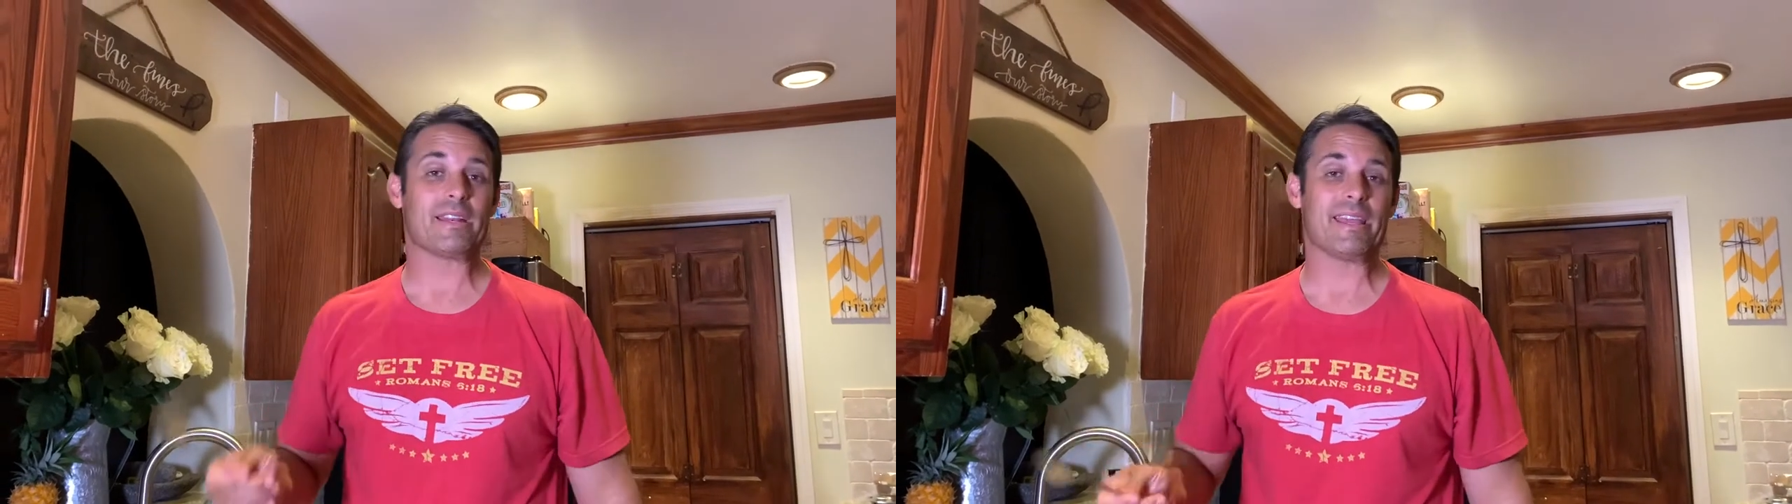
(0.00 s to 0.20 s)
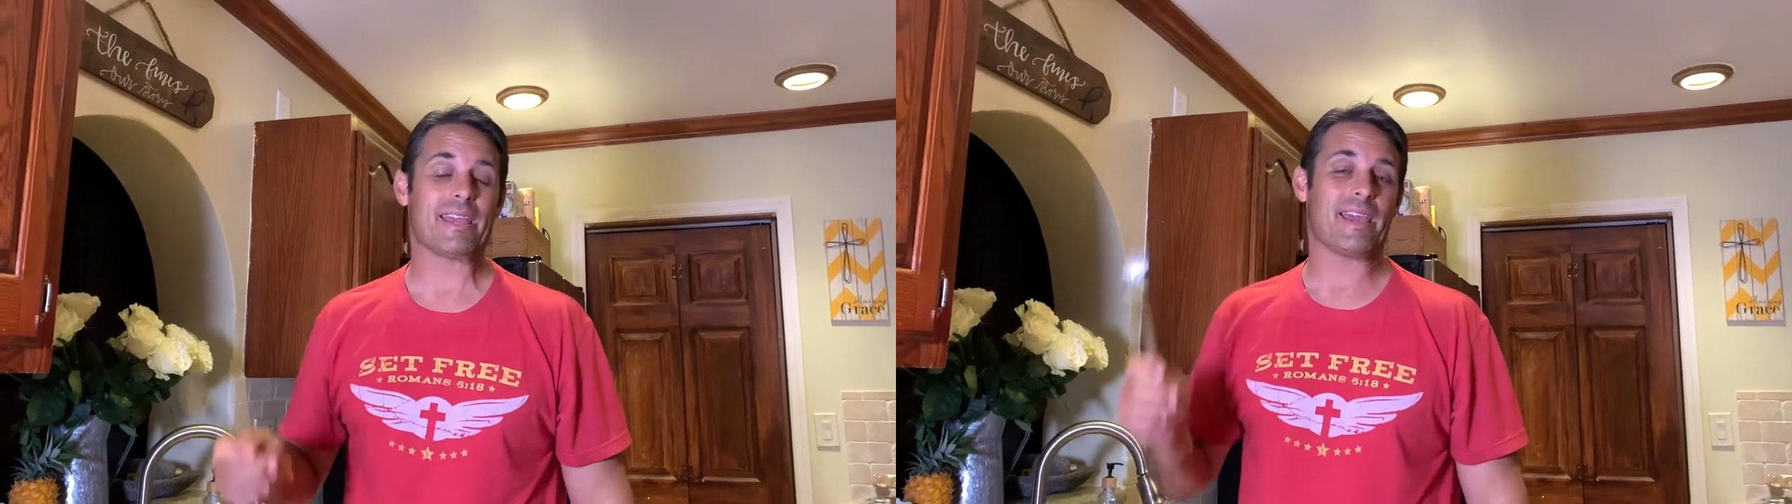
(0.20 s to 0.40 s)

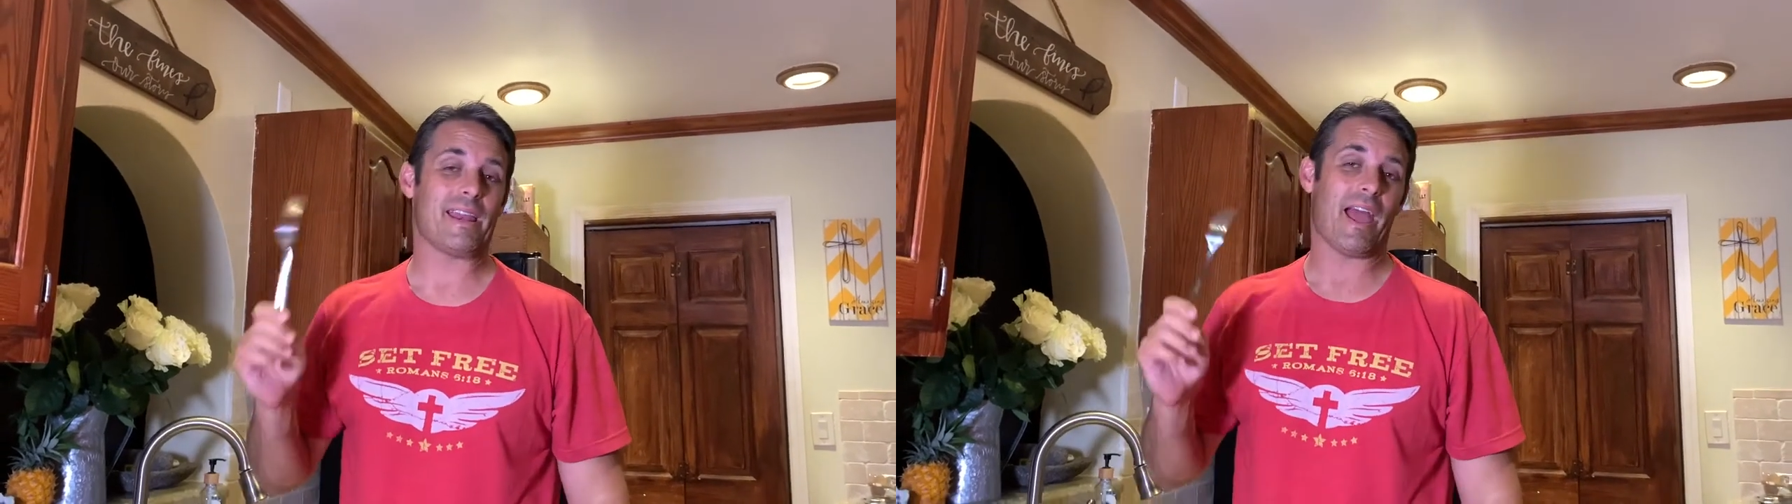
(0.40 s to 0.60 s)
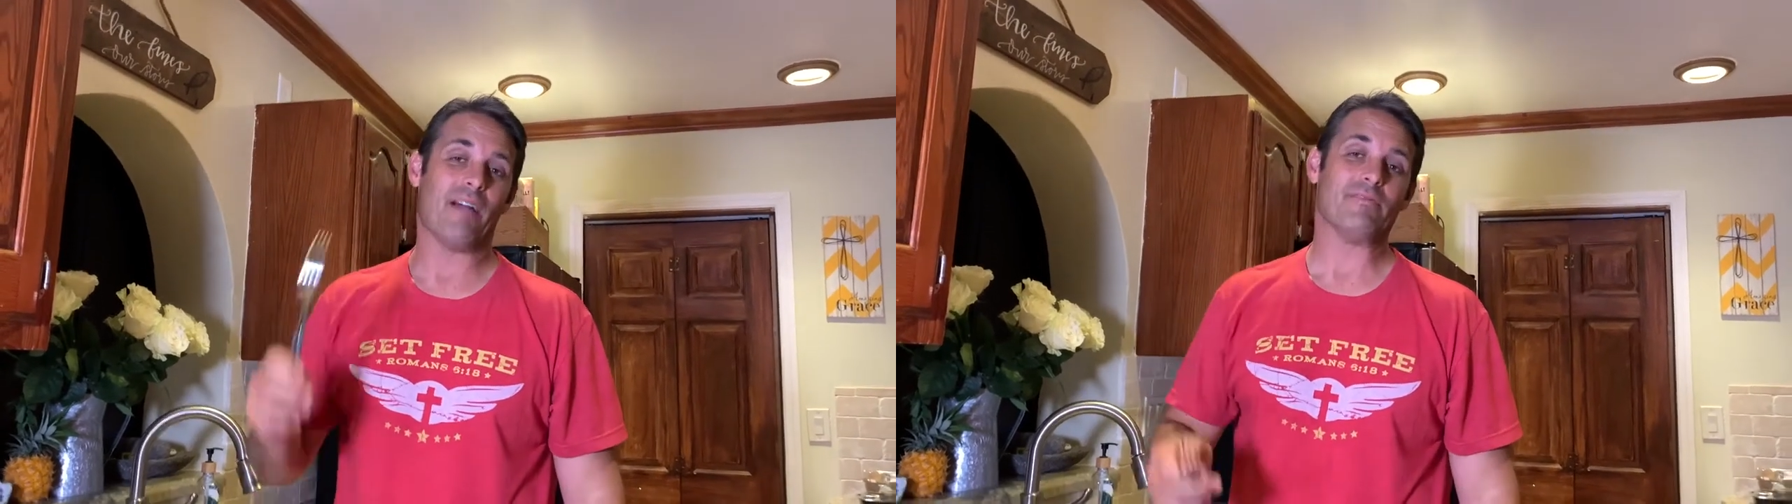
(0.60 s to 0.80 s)
dig in
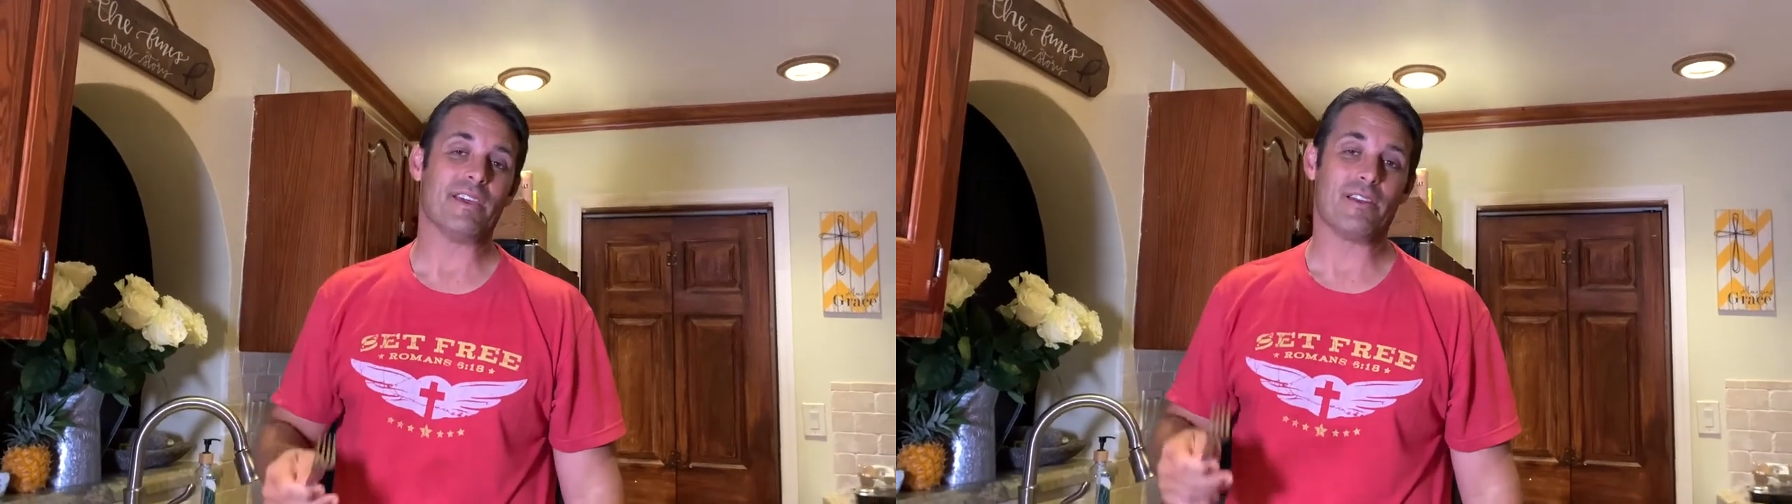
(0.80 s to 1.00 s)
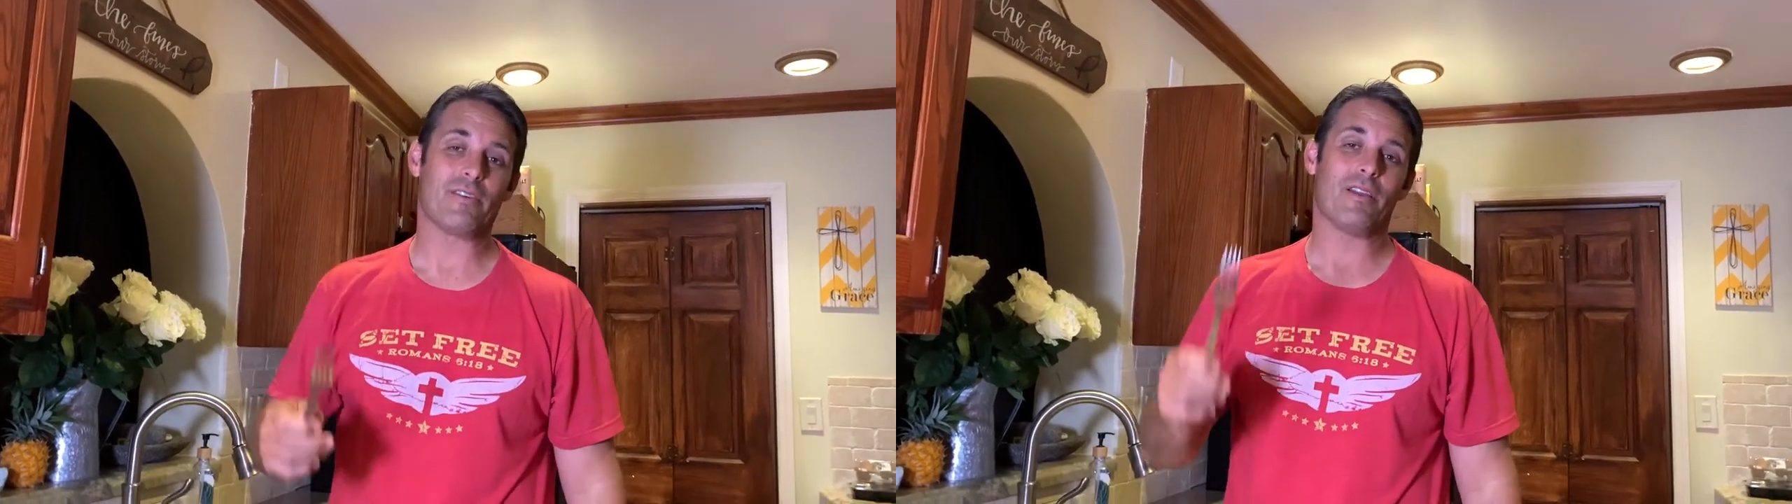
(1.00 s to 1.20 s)
and have
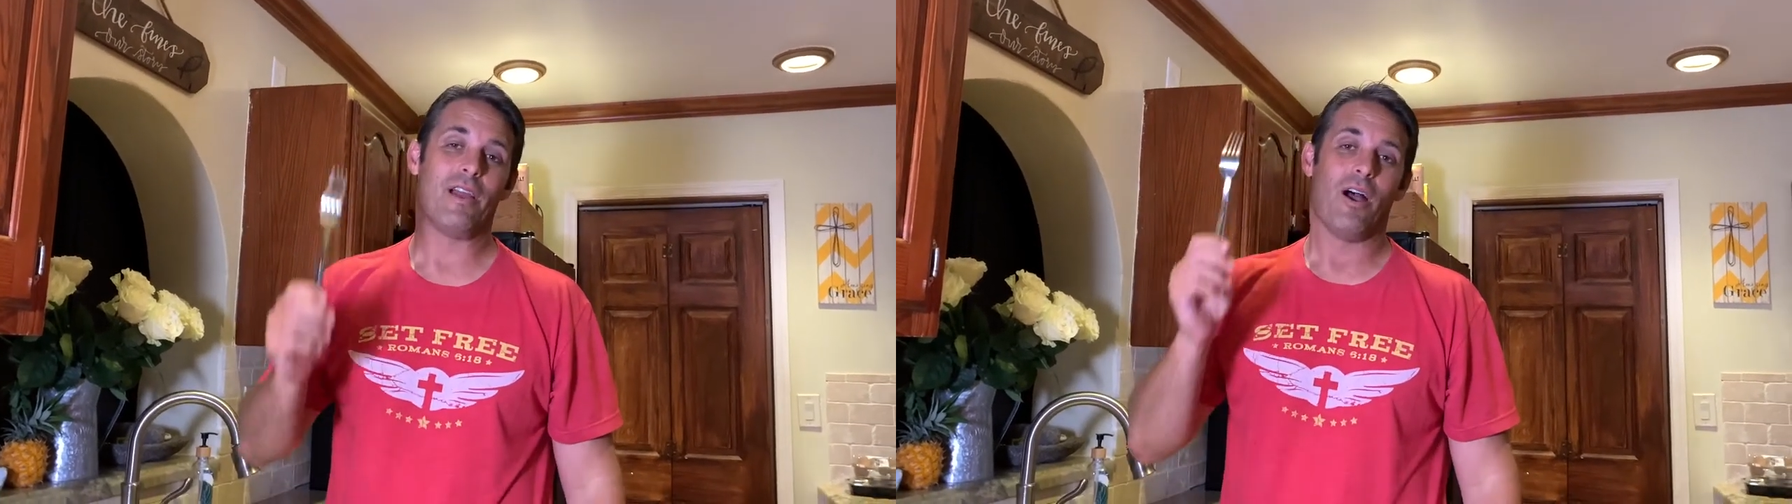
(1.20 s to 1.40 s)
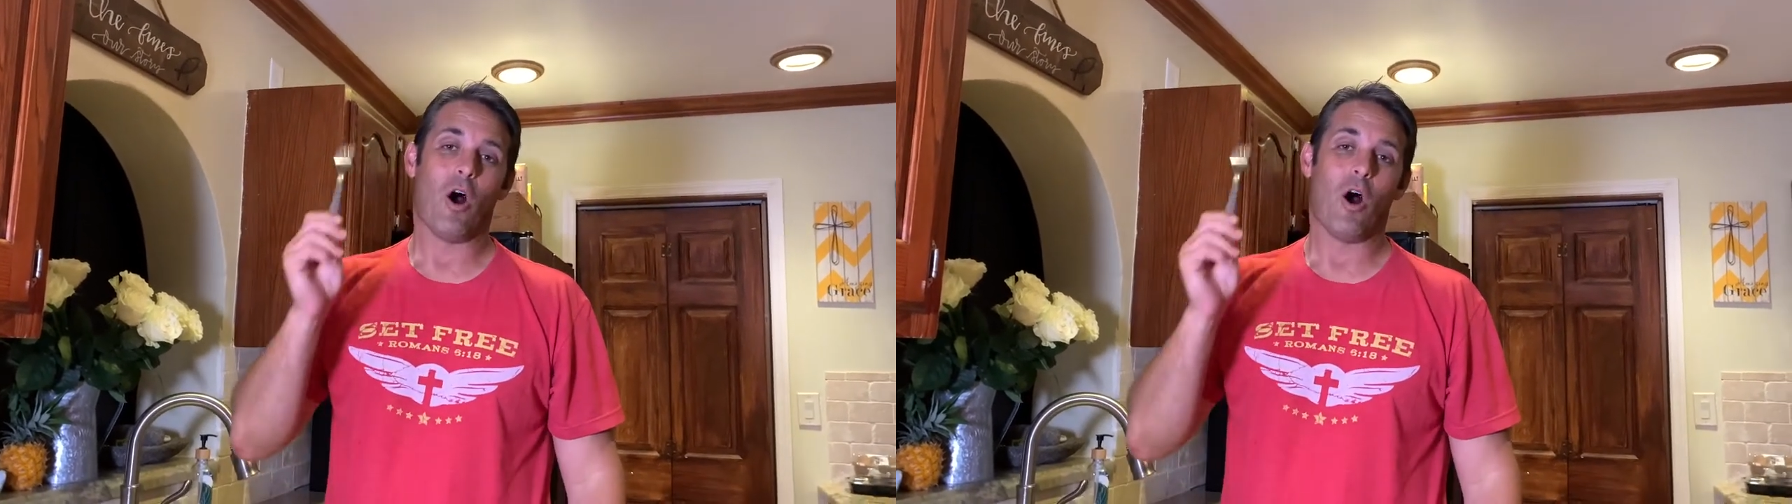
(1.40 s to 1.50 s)
dinner.